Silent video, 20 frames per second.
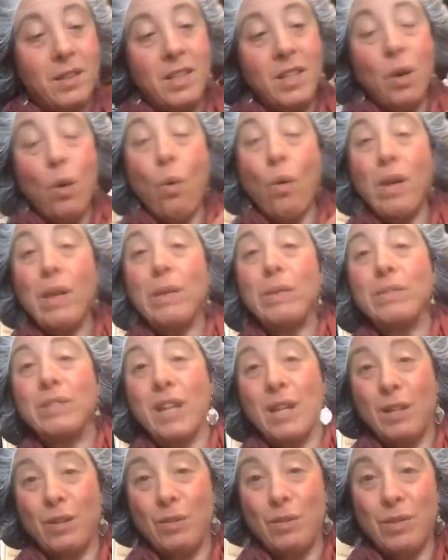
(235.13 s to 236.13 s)
The oils
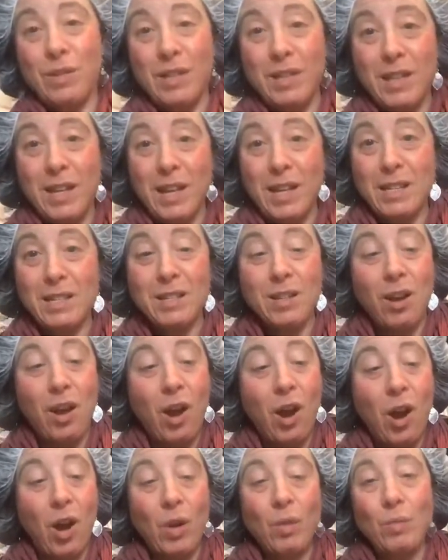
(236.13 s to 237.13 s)
I use in this
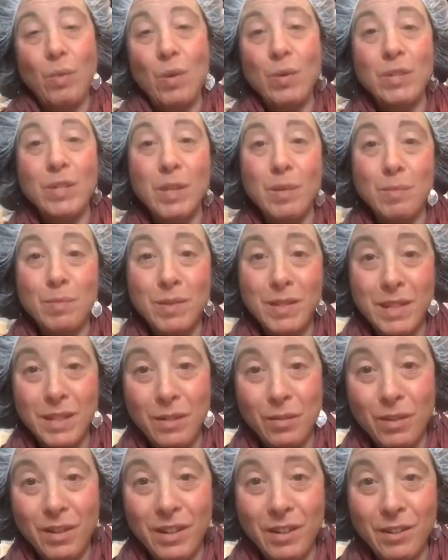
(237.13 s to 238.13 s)
are rosehip
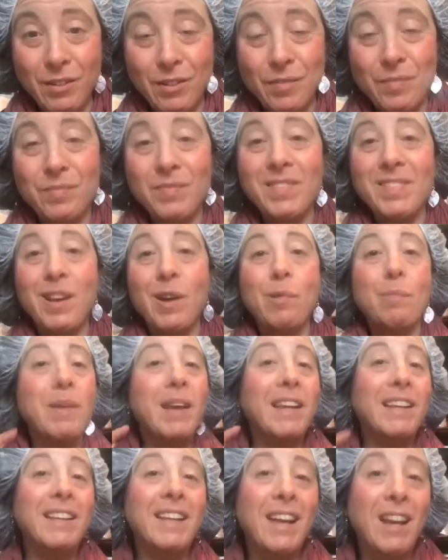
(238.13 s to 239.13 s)
seed oil,
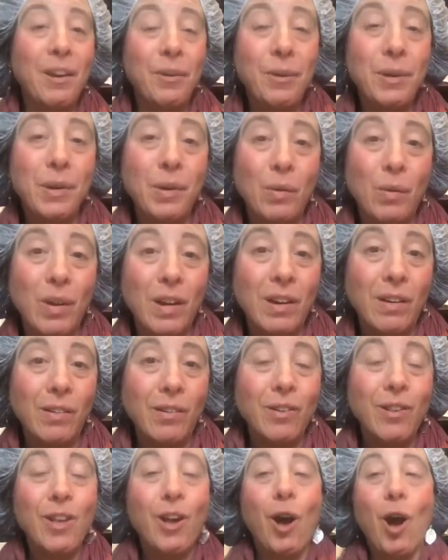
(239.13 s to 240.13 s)
homemade carrot
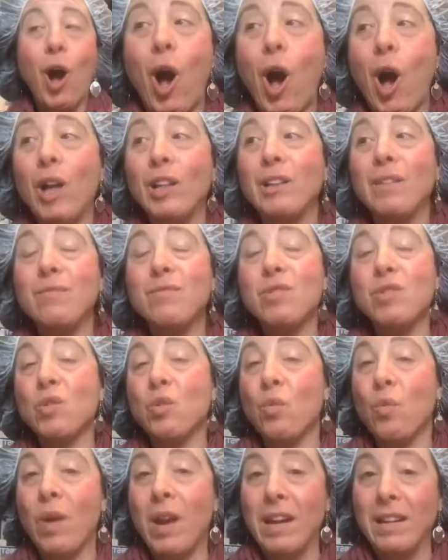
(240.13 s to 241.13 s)
oil, olive
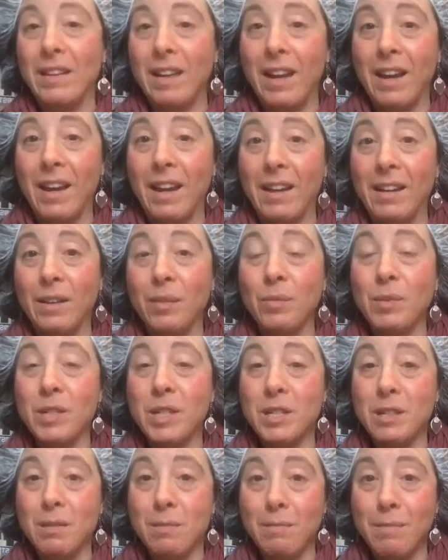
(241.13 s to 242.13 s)
squalane,
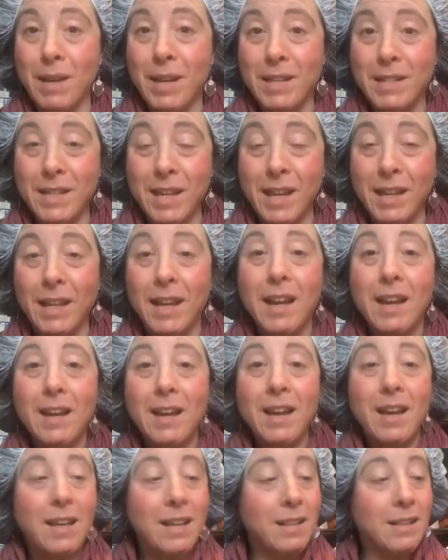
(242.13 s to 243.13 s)
which is amazing,
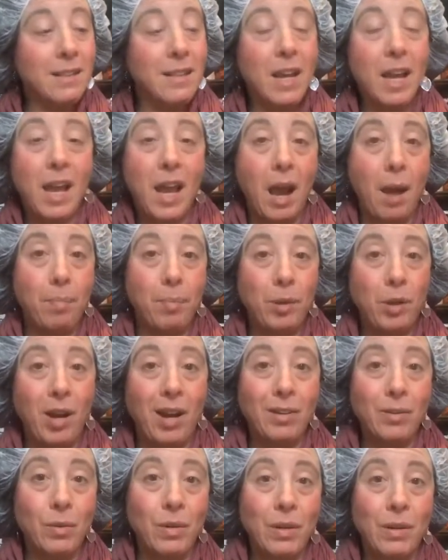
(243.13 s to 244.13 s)
and
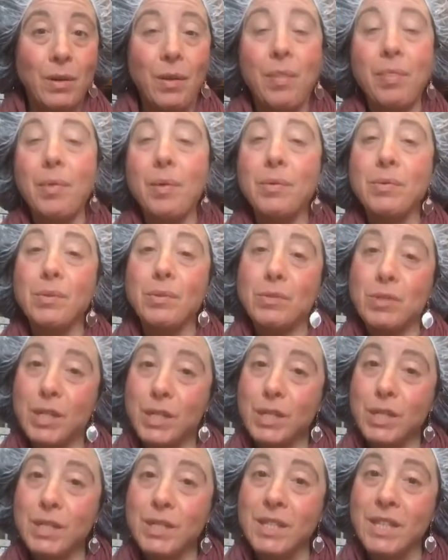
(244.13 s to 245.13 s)
apricot oil. And those are
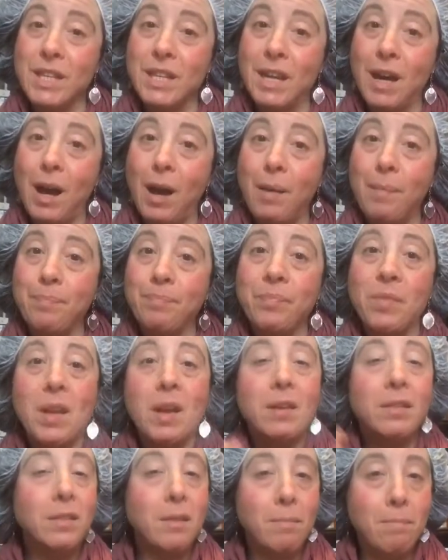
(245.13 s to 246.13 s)
just the
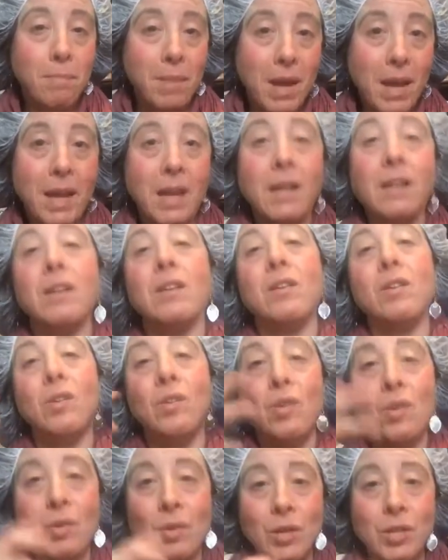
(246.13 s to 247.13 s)

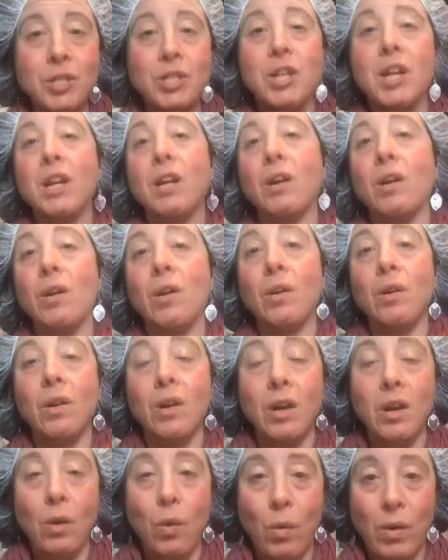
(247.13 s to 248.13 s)
main nourishing
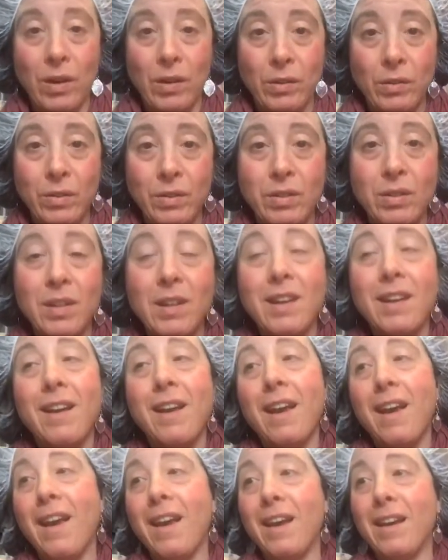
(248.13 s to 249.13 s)
oils.
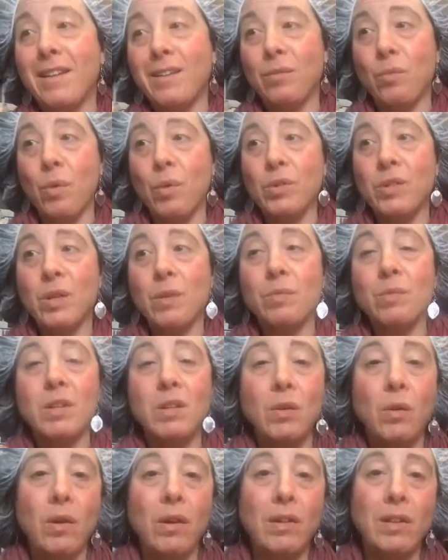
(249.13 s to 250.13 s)
And rosehip
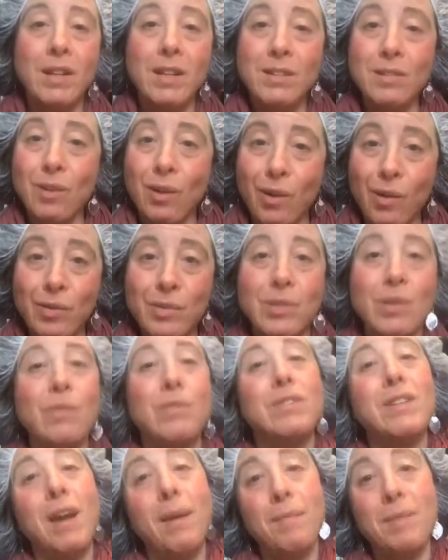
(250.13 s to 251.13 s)
seed oil is also
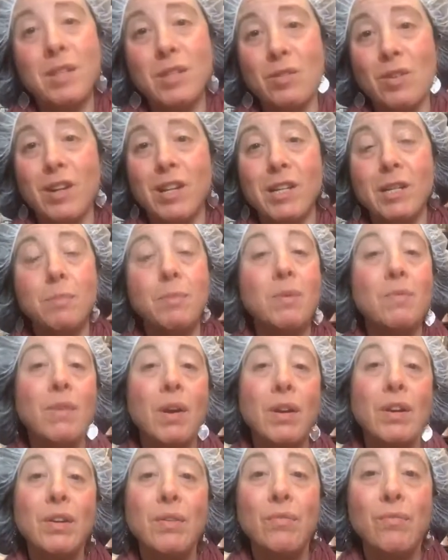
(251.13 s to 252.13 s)
demonstrated to be
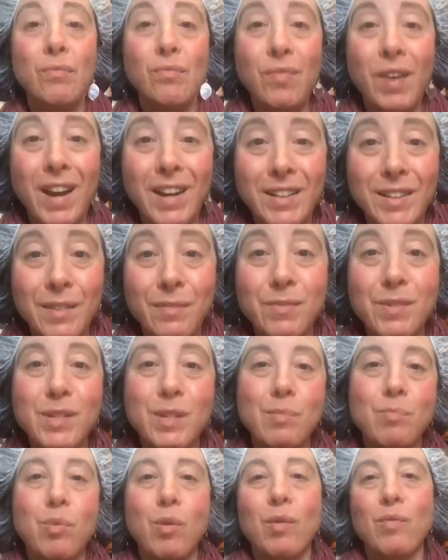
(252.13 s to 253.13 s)
very effective to
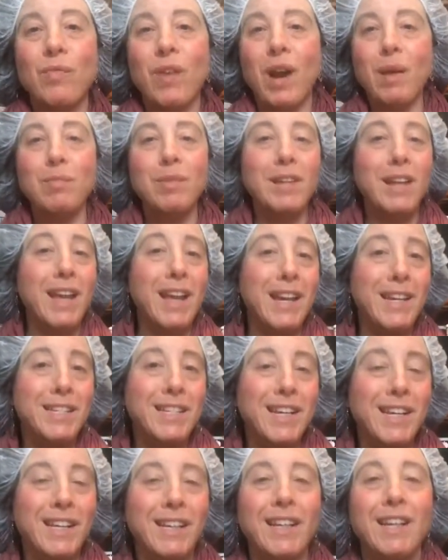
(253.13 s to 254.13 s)
support vibrant
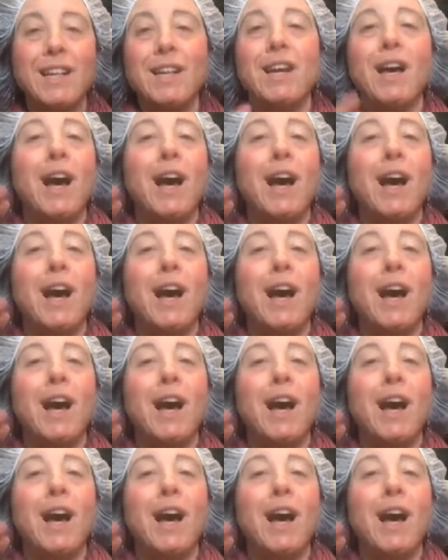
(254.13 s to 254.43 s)
aging,